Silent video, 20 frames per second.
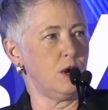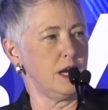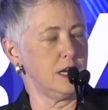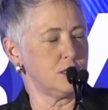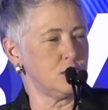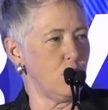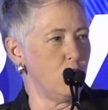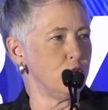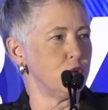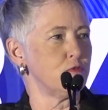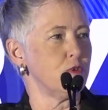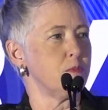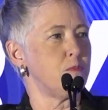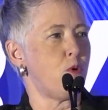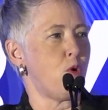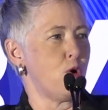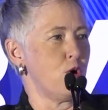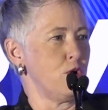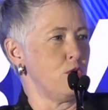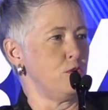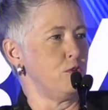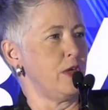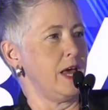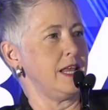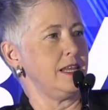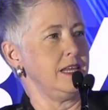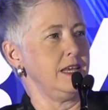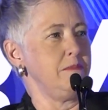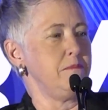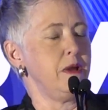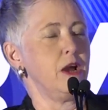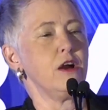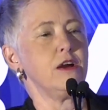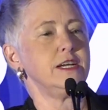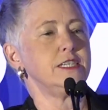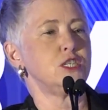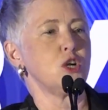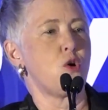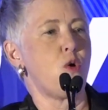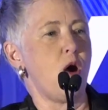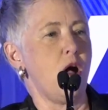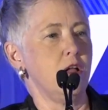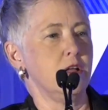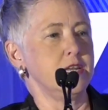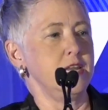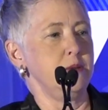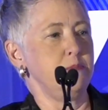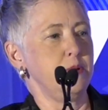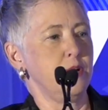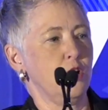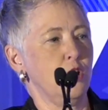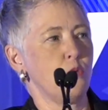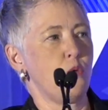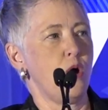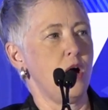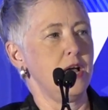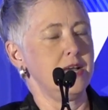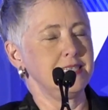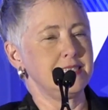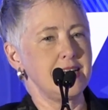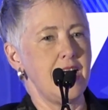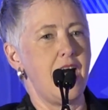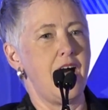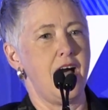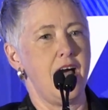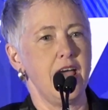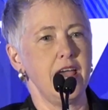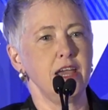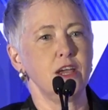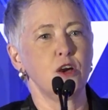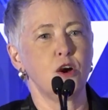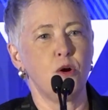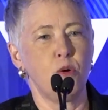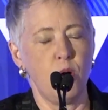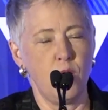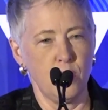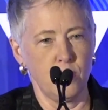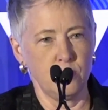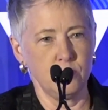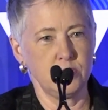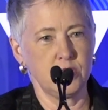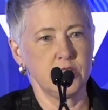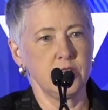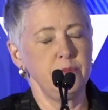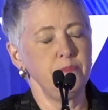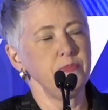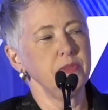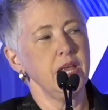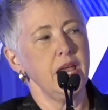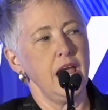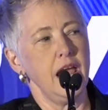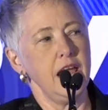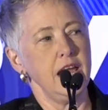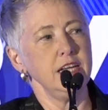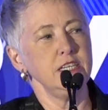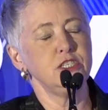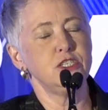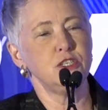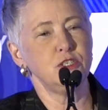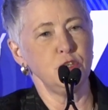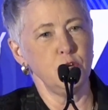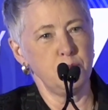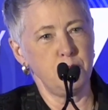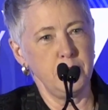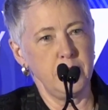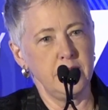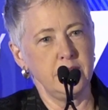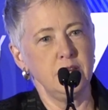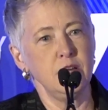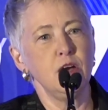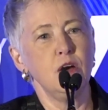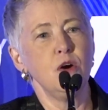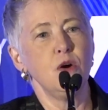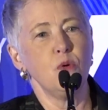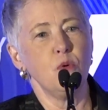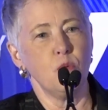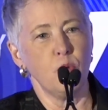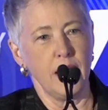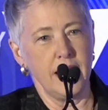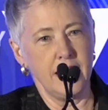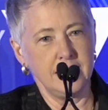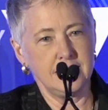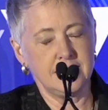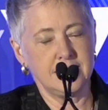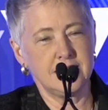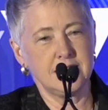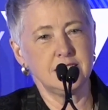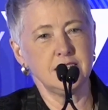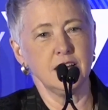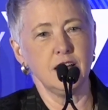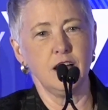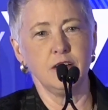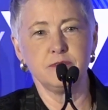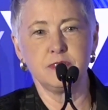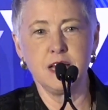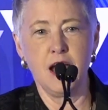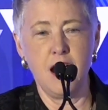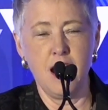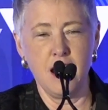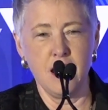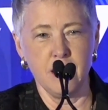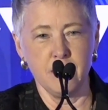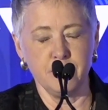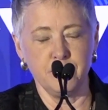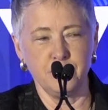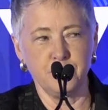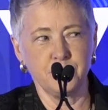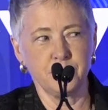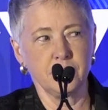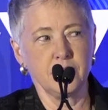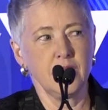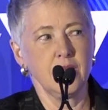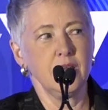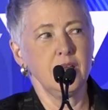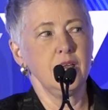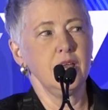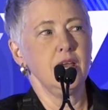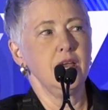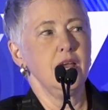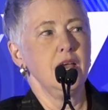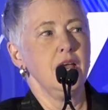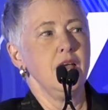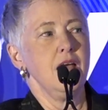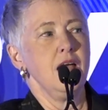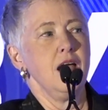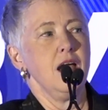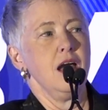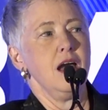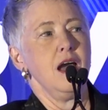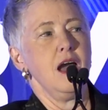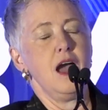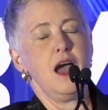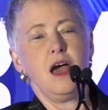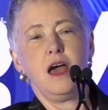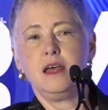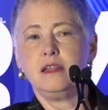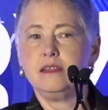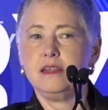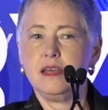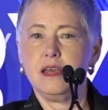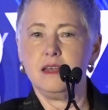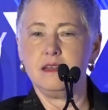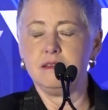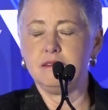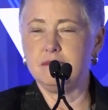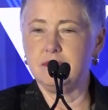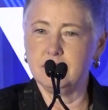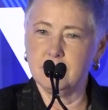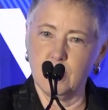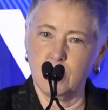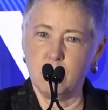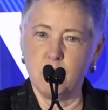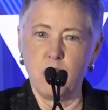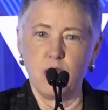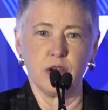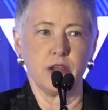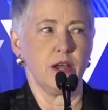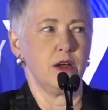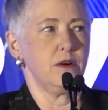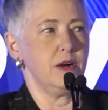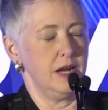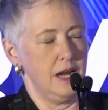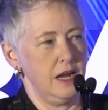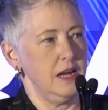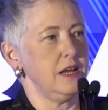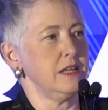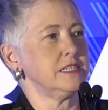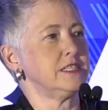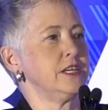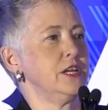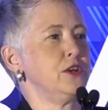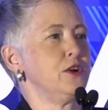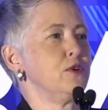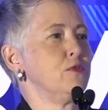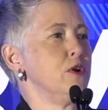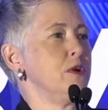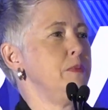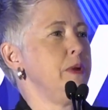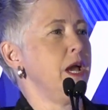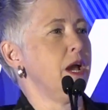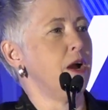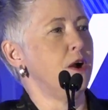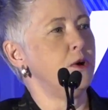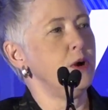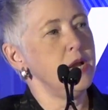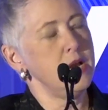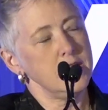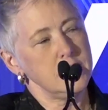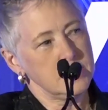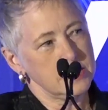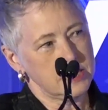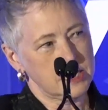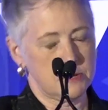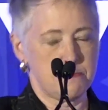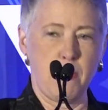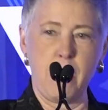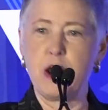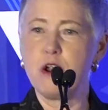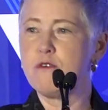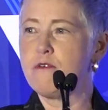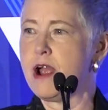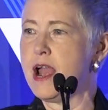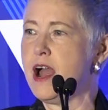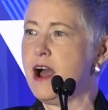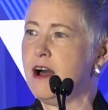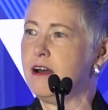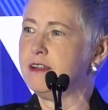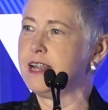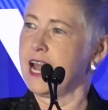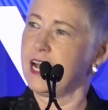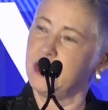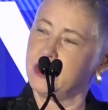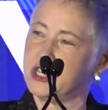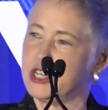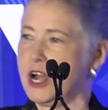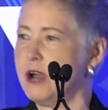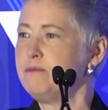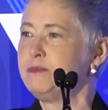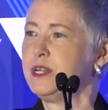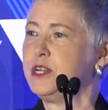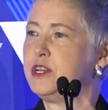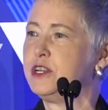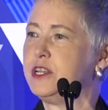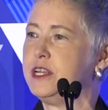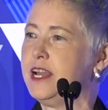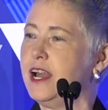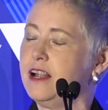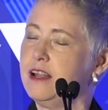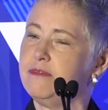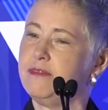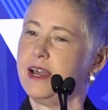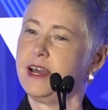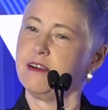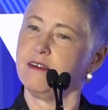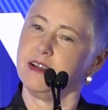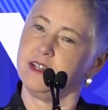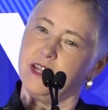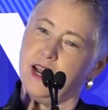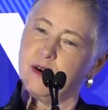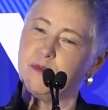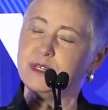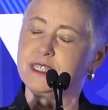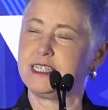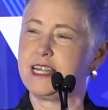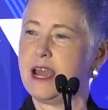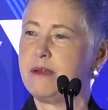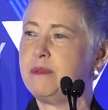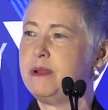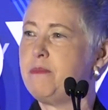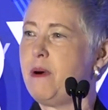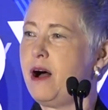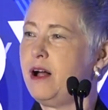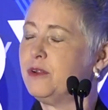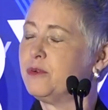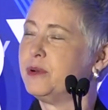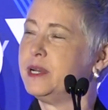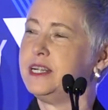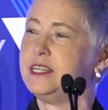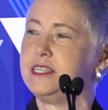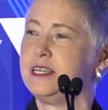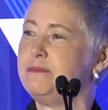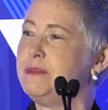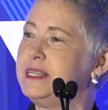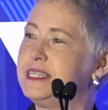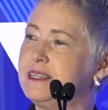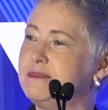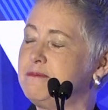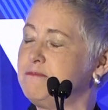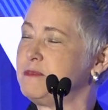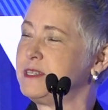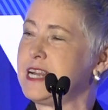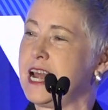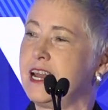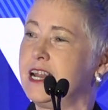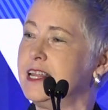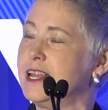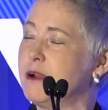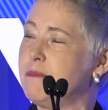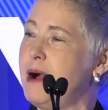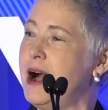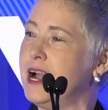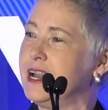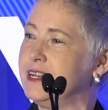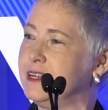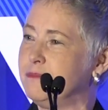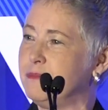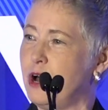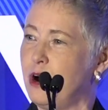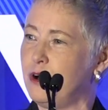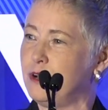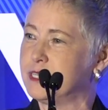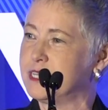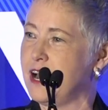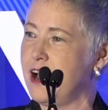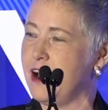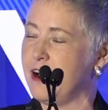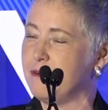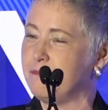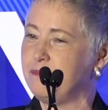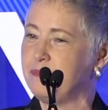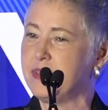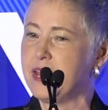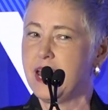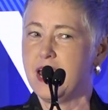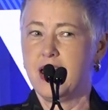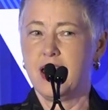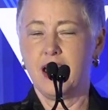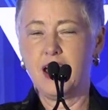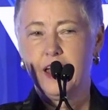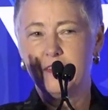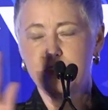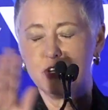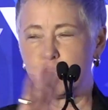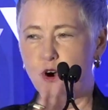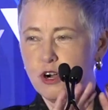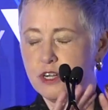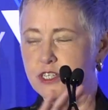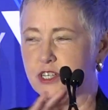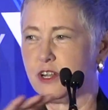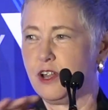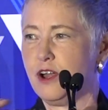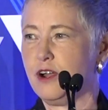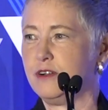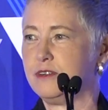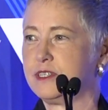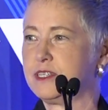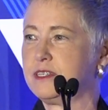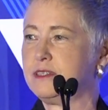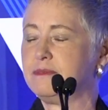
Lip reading: told a reporter that the marriage equality bill was, I quote, a stupid waste of time. And then little Marco, Senator Rubio, spun around and jumped into the elevator, and there was Tammy Baldwin, and she'd been standing there behind him the whole time. And the doors closed.